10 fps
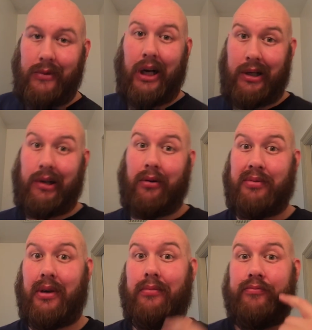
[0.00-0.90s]
I hope
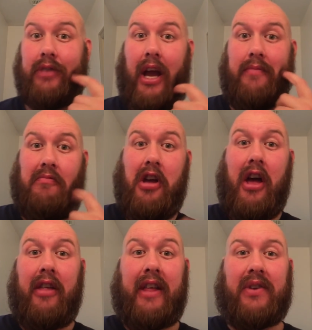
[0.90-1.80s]
so. Okay,
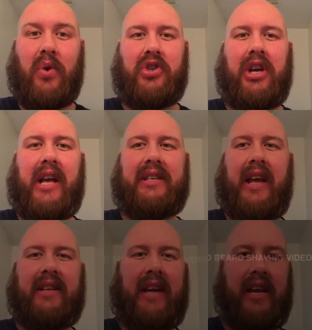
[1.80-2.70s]
thanks for watching, guys,
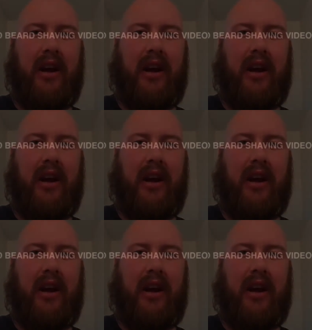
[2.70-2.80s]
and take